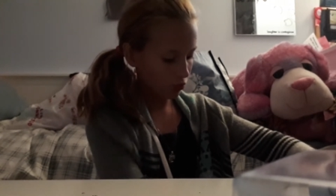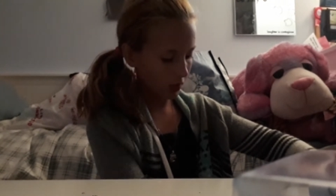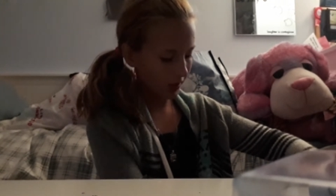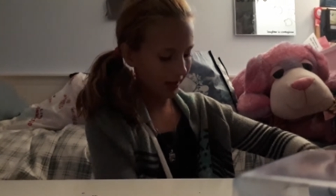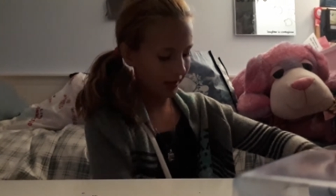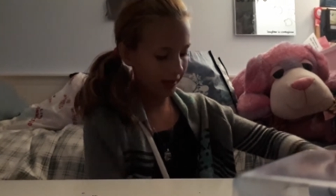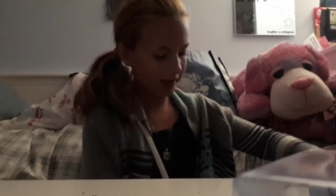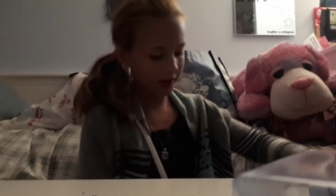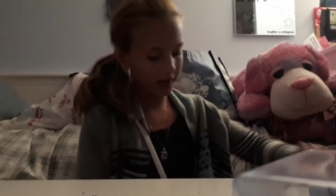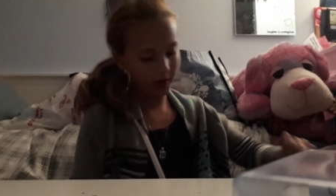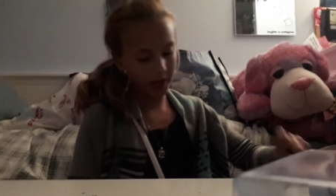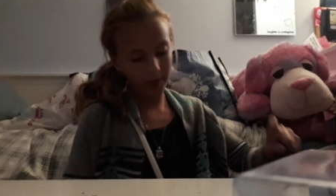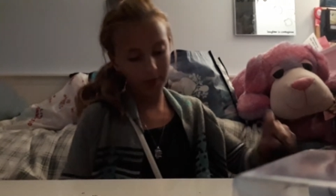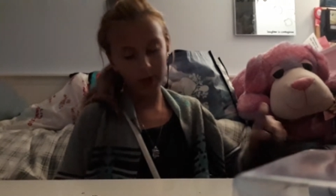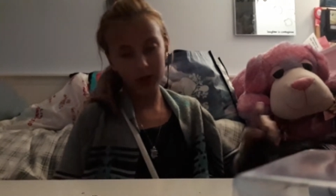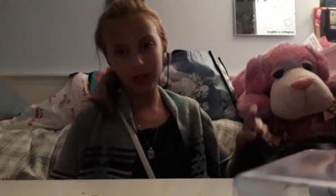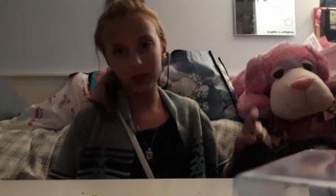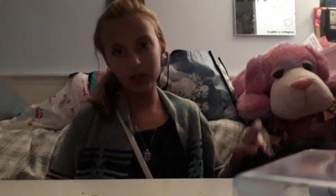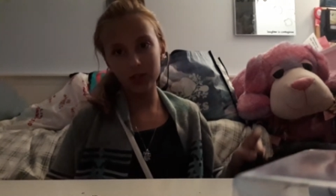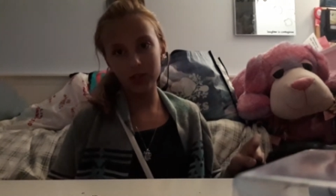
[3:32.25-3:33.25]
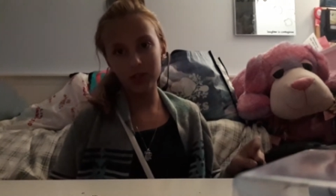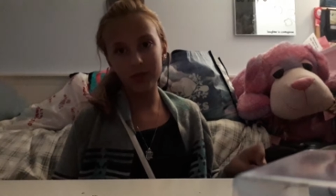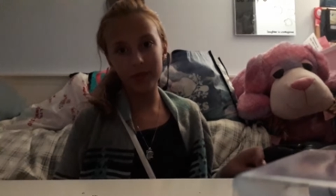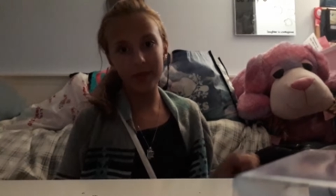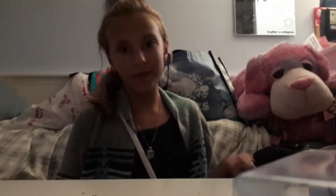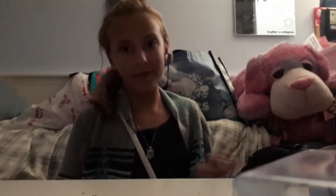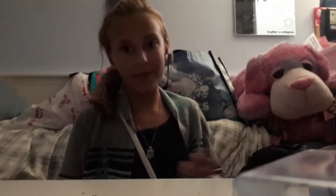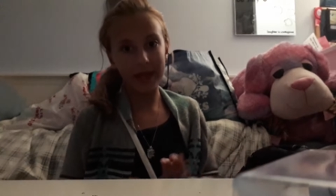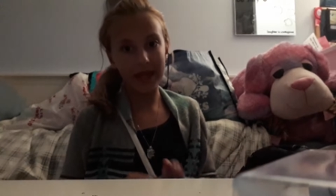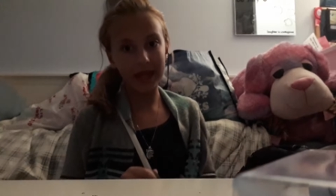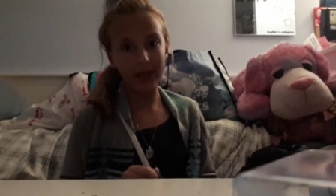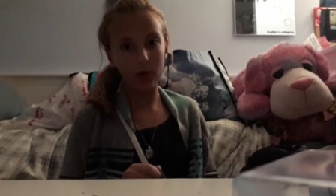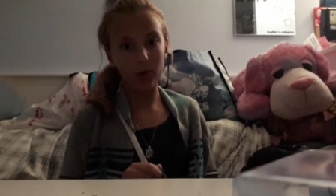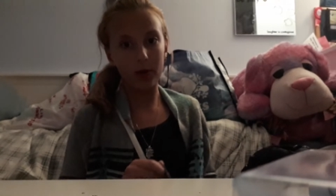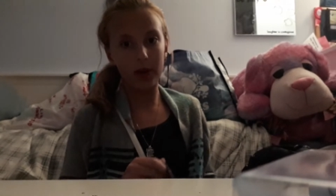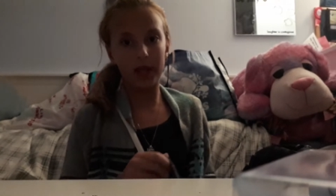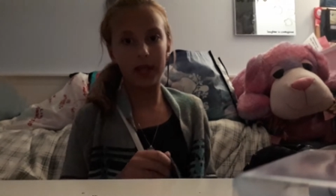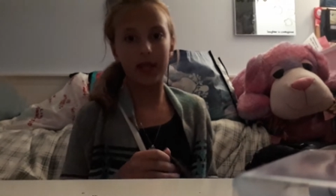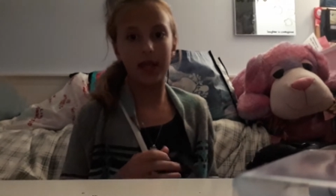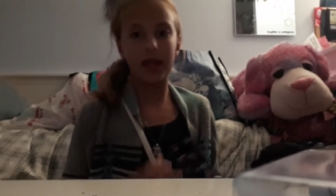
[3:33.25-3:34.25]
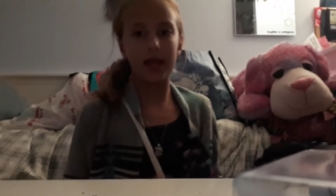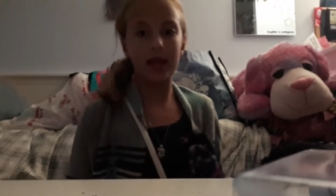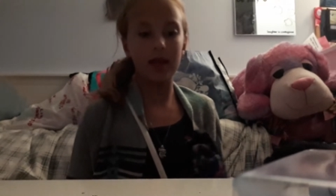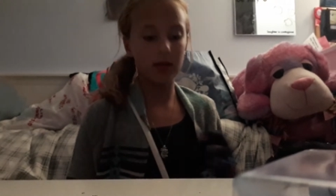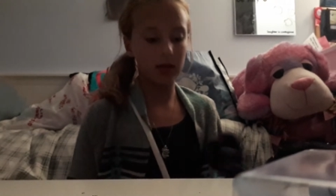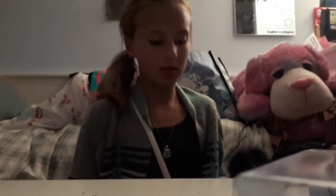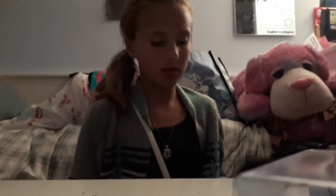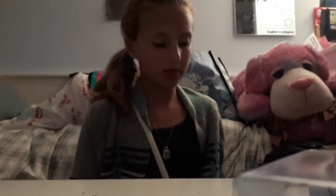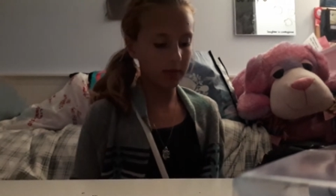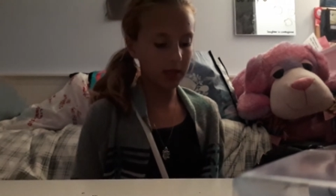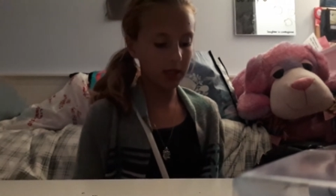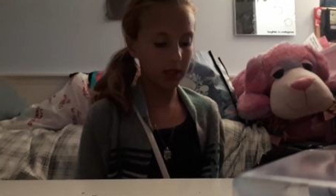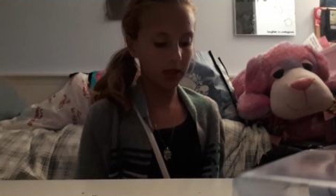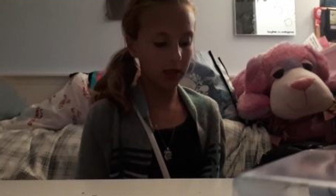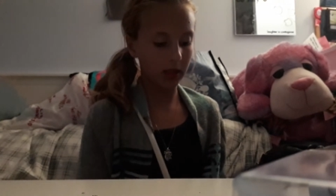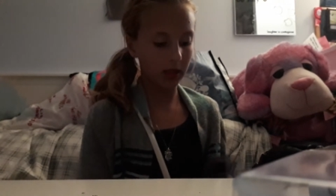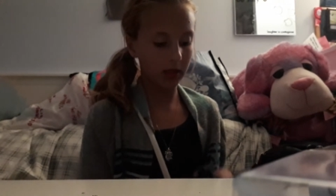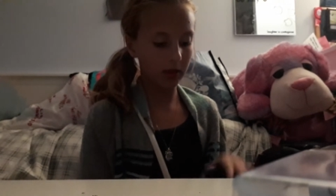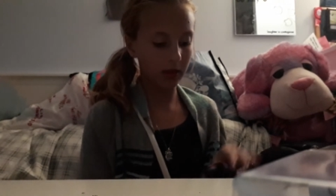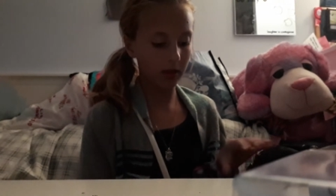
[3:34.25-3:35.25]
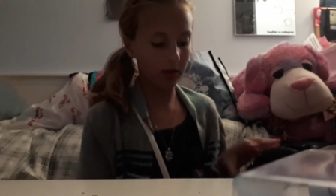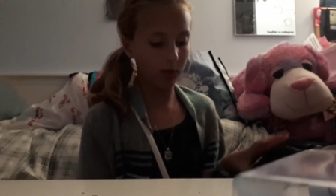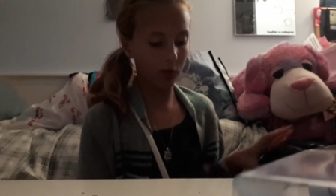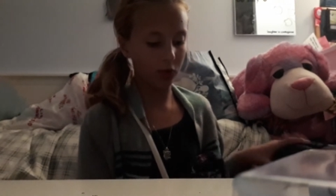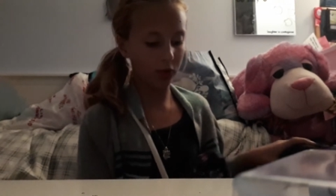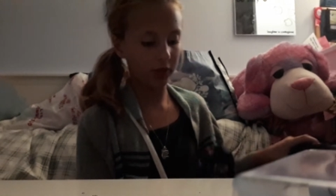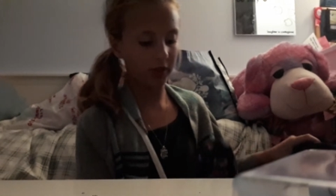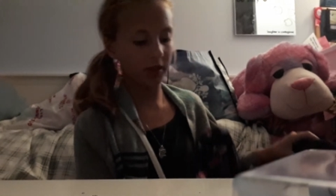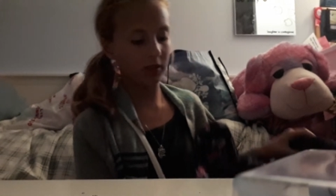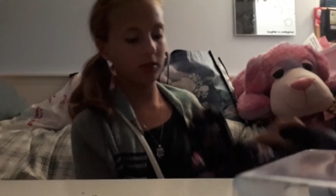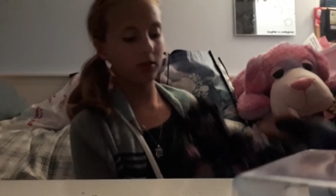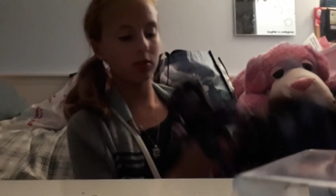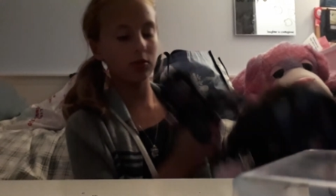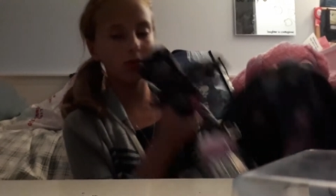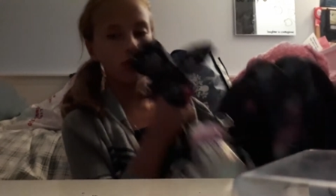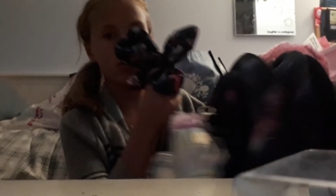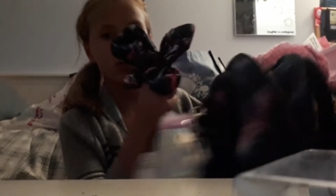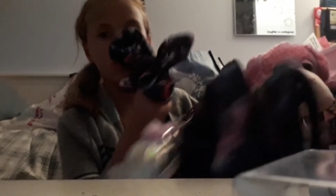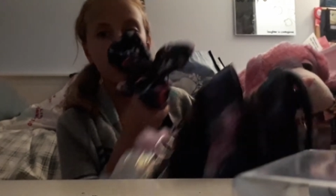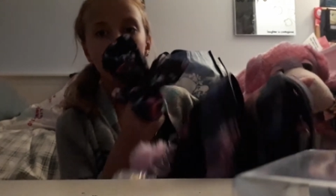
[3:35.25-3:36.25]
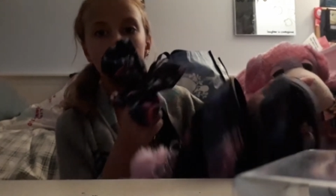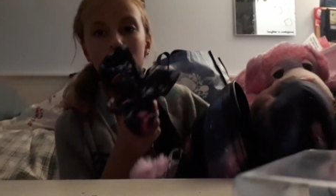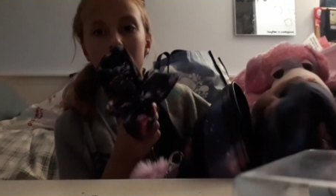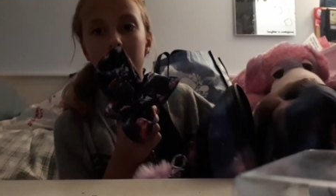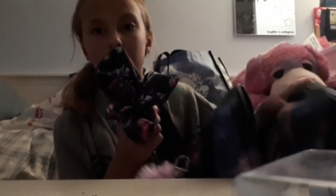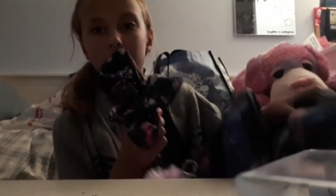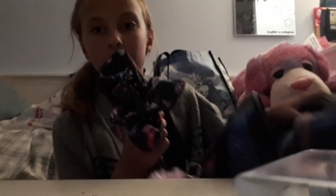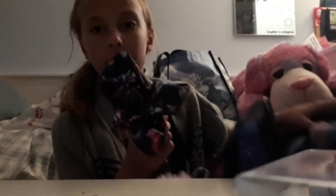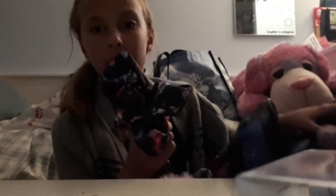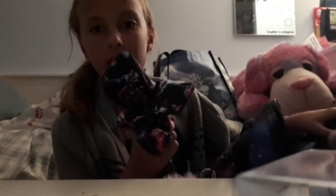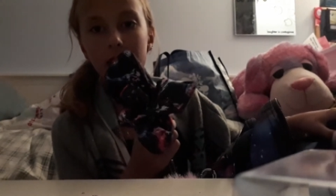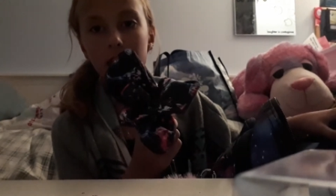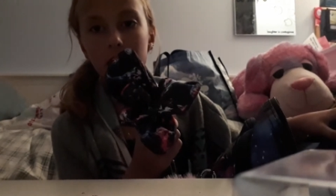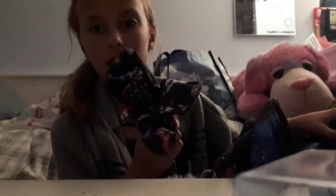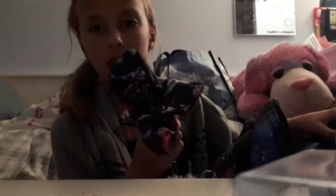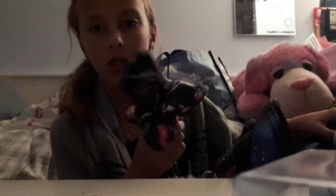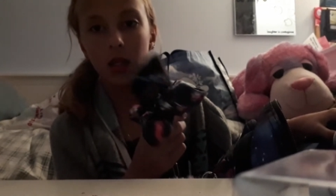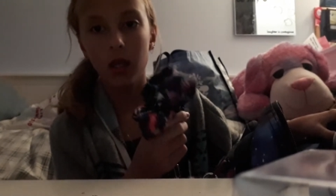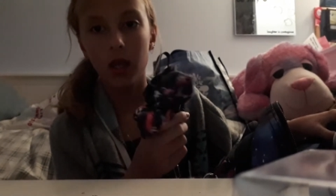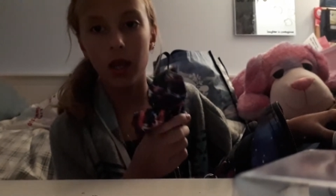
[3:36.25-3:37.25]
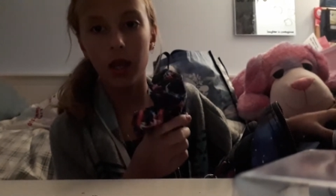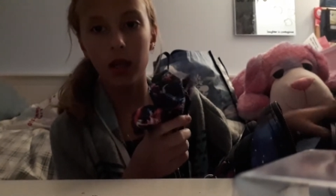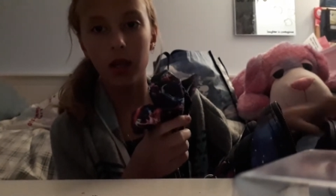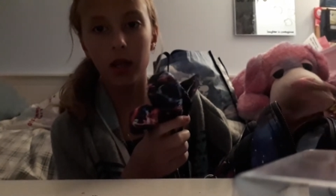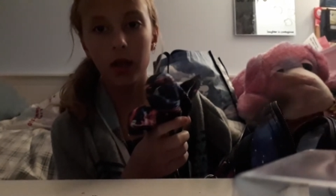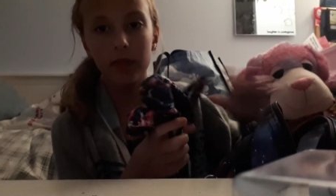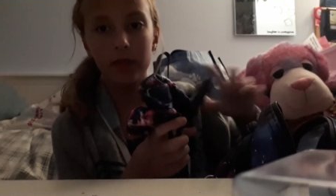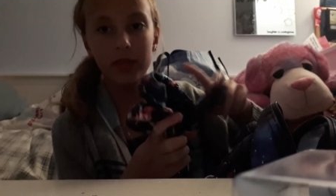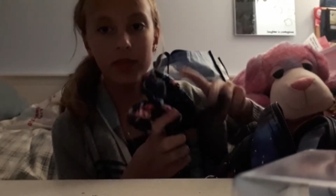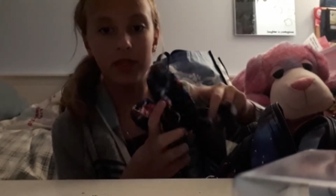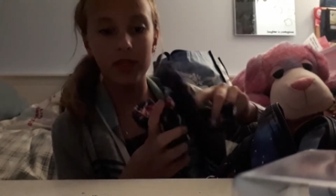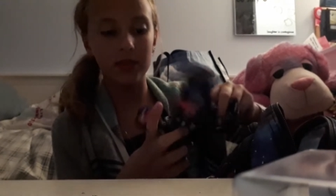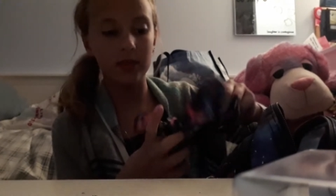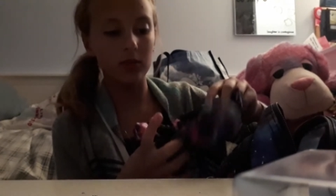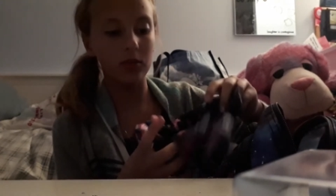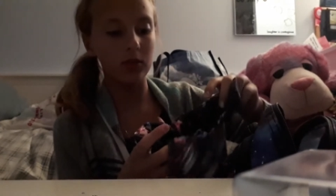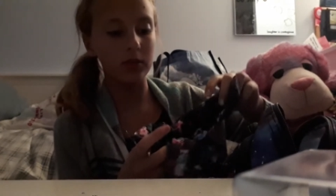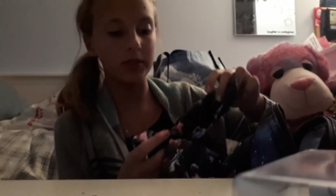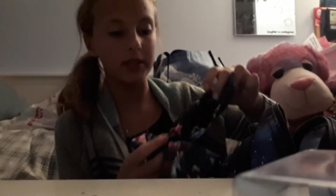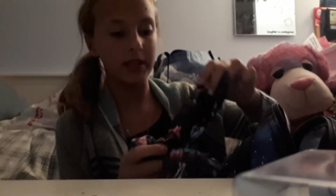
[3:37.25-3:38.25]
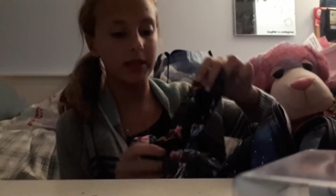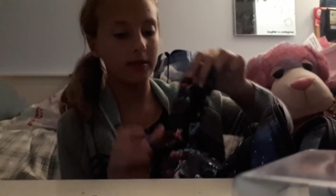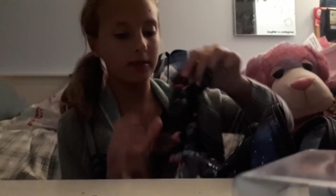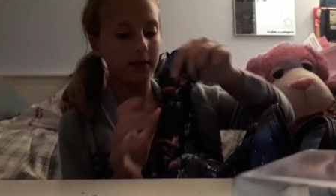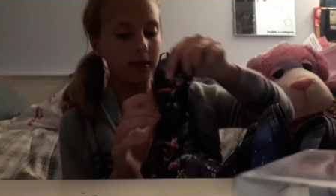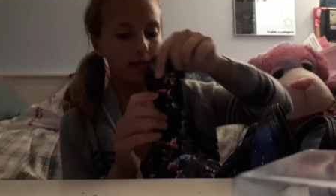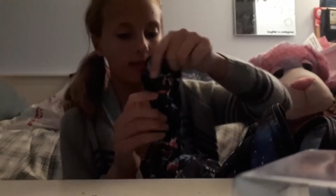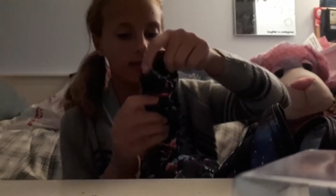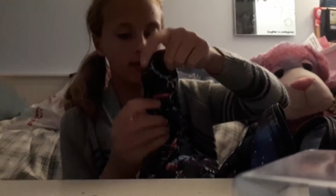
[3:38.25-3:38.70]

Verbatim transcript: I got, I'm not going to show you my bag quite yet because I still have more things to show you, but I got these little dancing